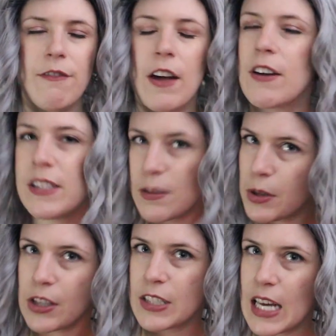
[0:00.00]
very
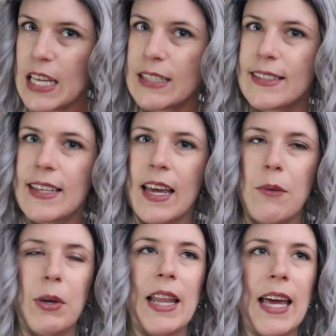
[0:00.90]
similar tastes
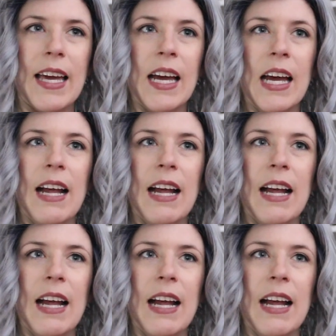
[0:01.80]
and we like